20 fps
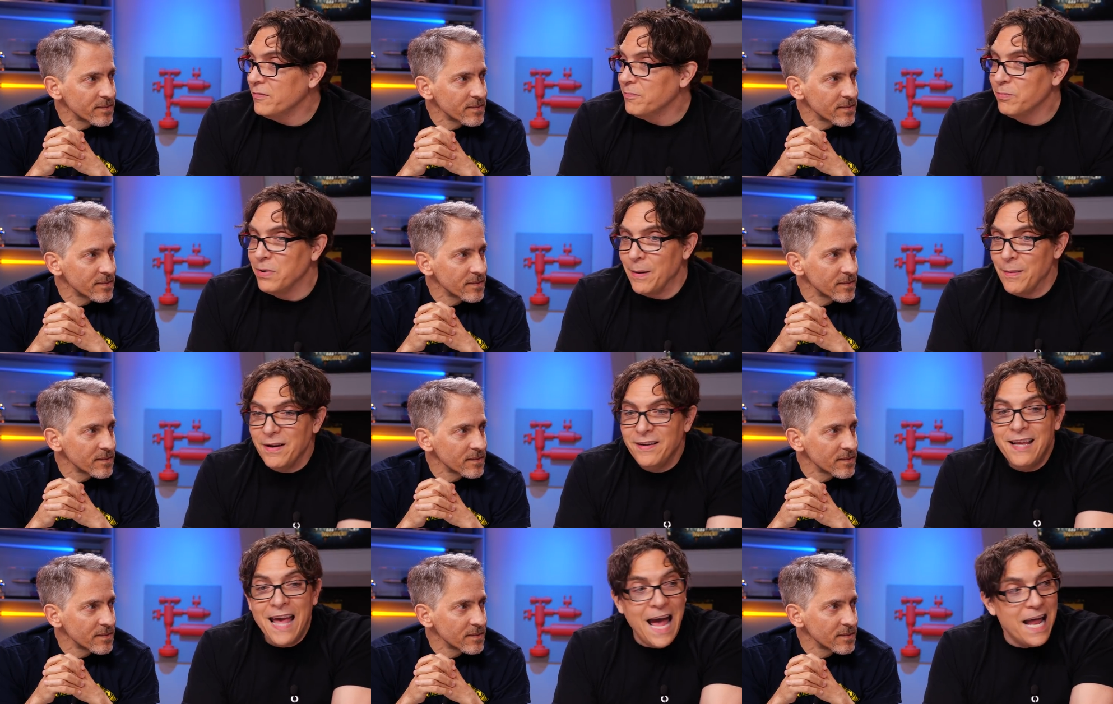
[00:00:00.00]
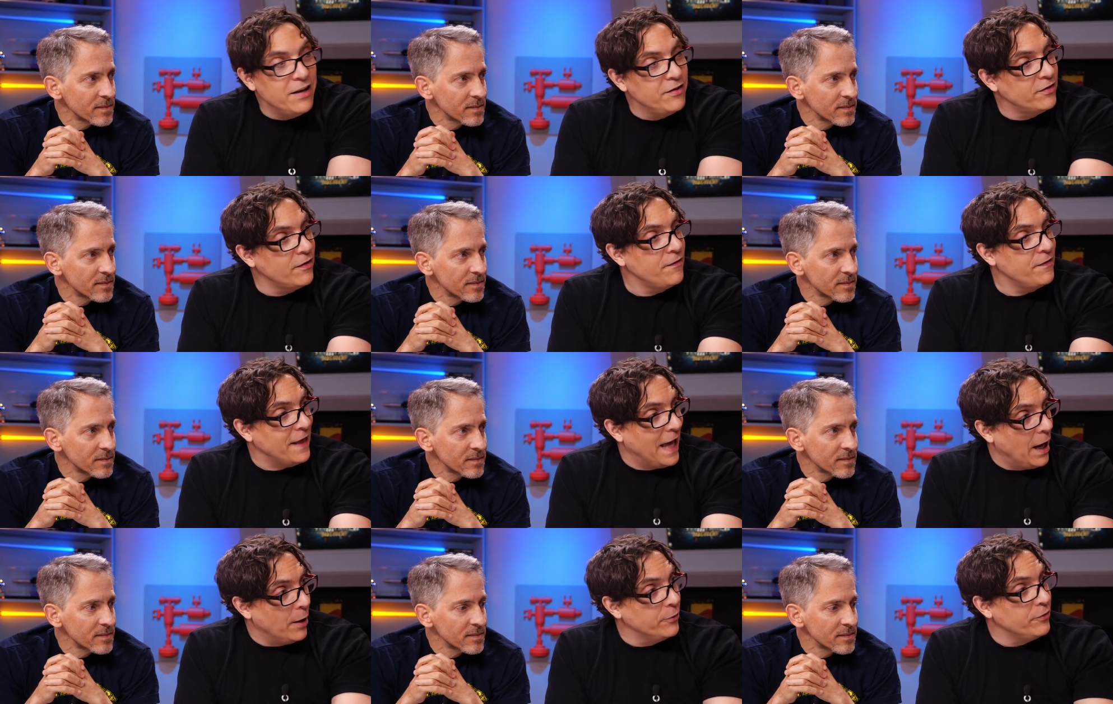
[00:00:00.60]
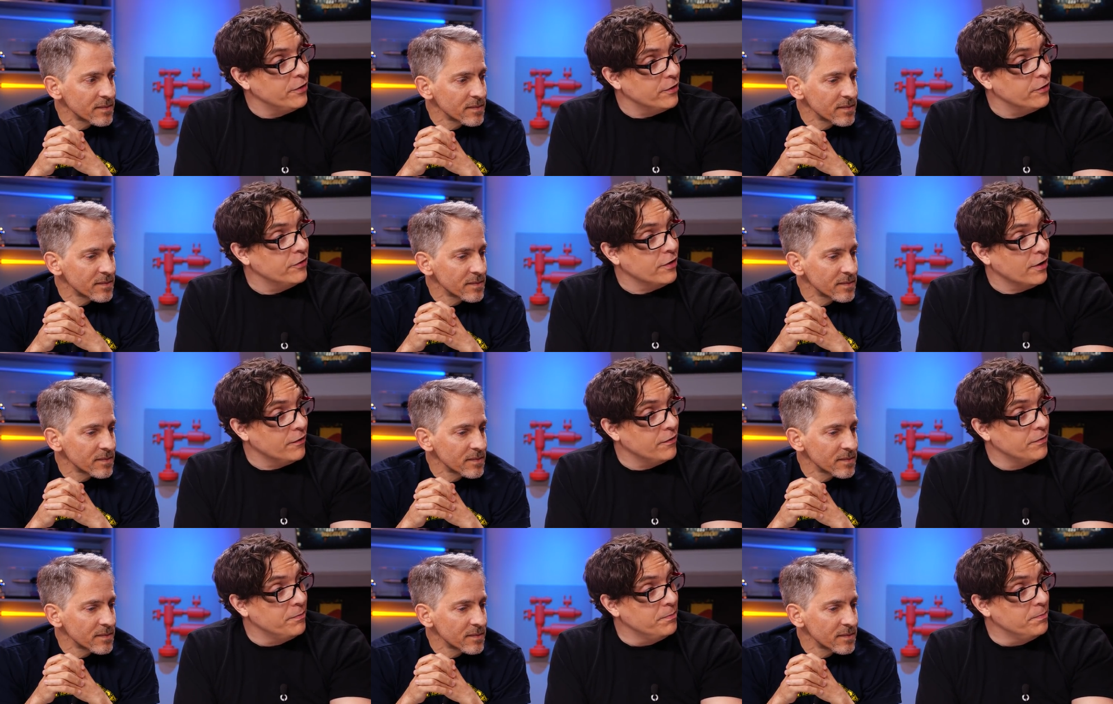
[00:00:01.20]
Speaker 1: maybe tens of thousands
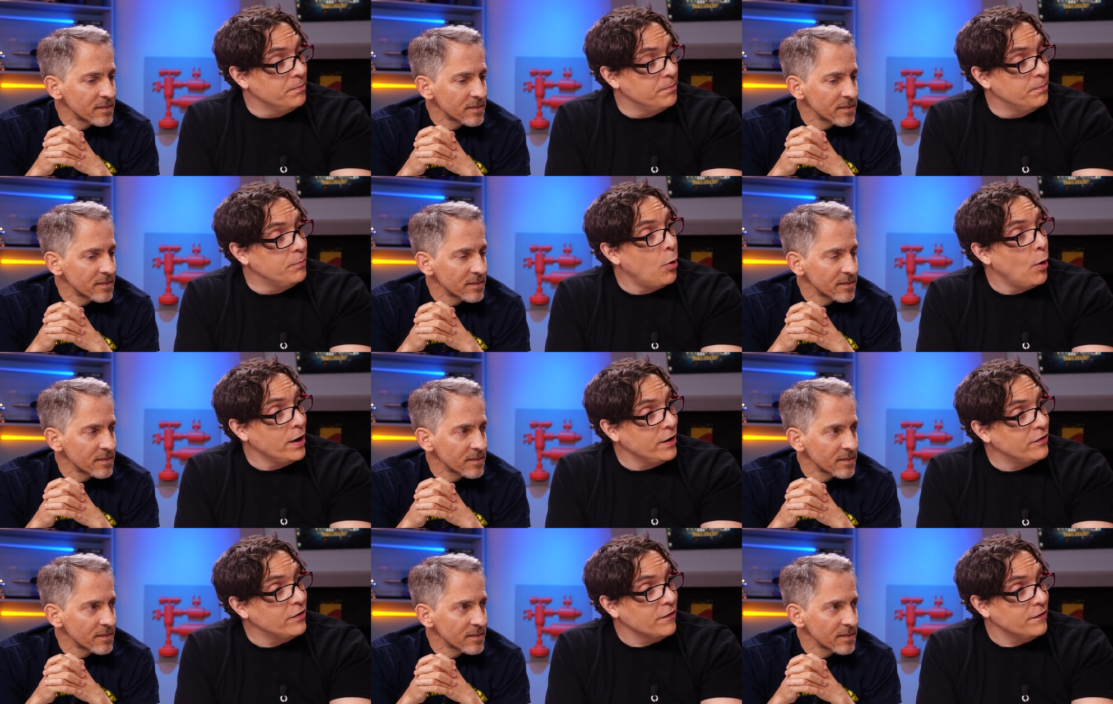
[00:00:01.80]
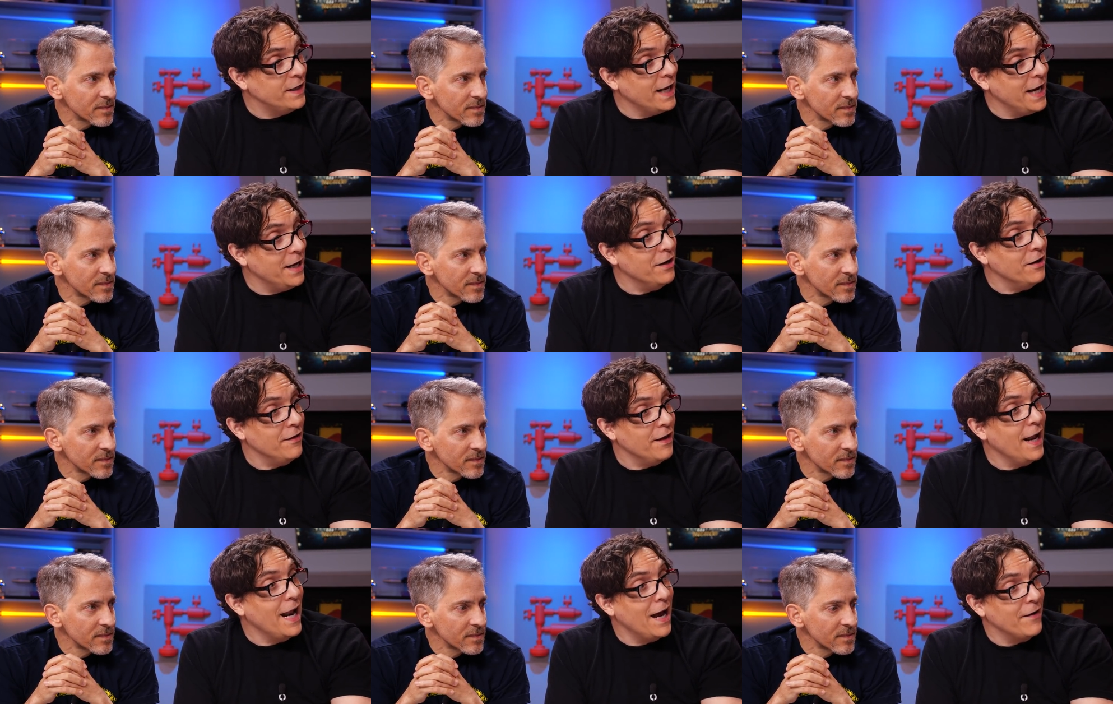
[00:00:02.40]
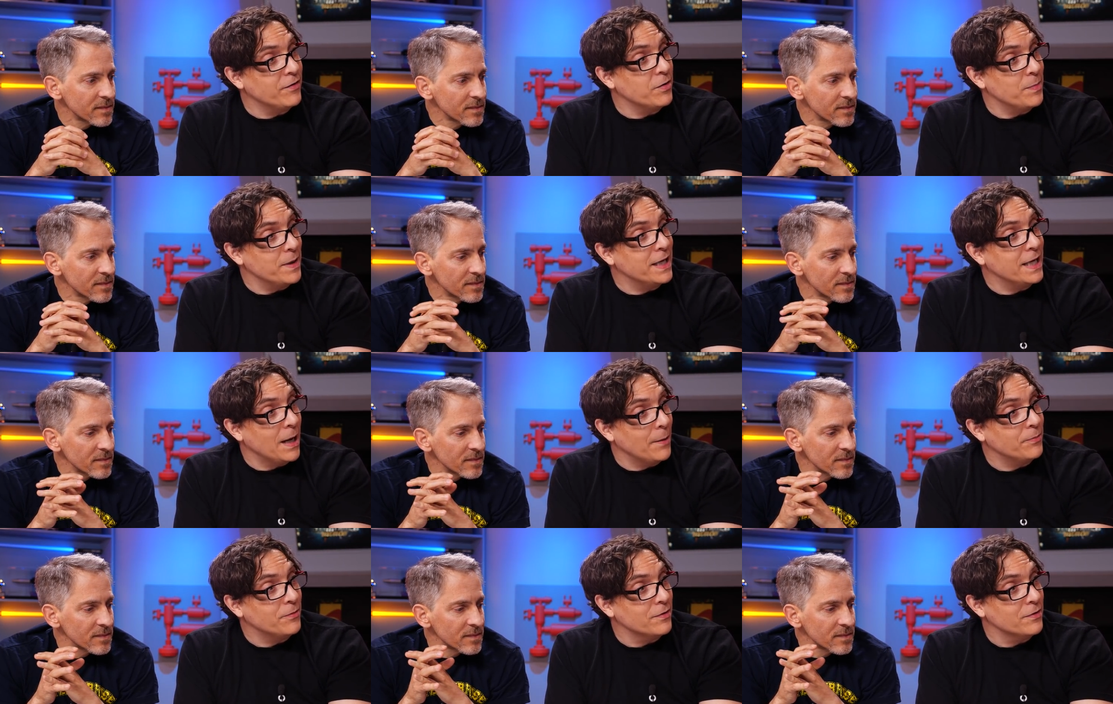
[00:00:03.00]
of points of data that have to be
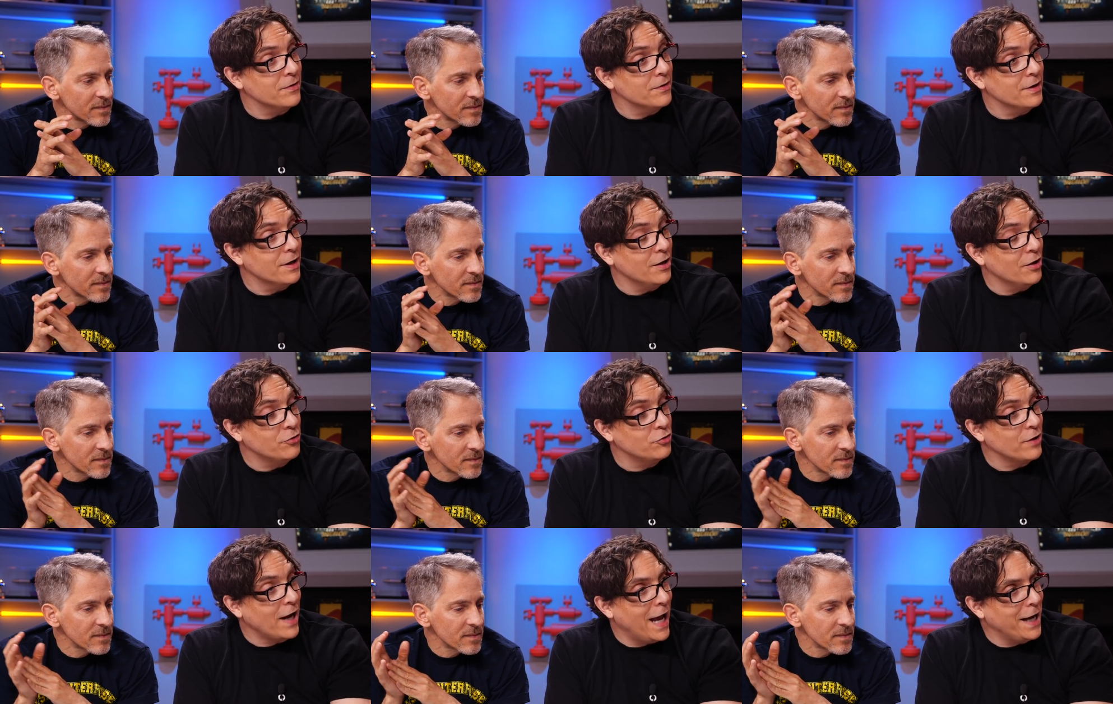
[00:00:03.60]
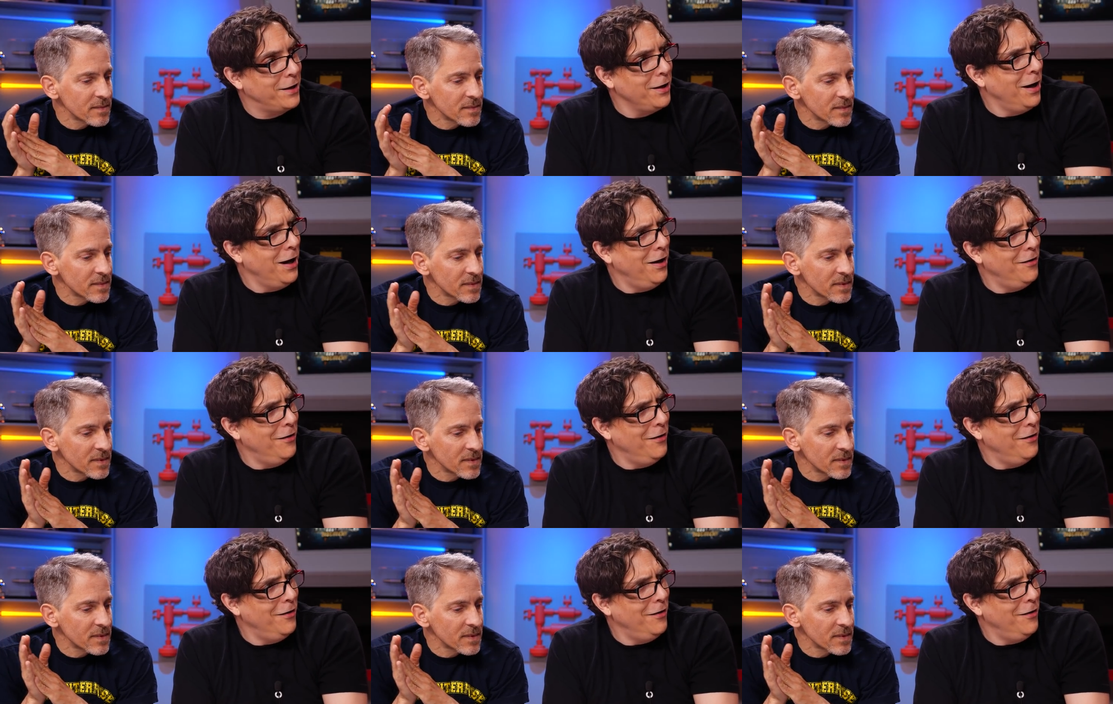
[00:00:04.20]
kept track mm -hmm. of. Mm-hmm.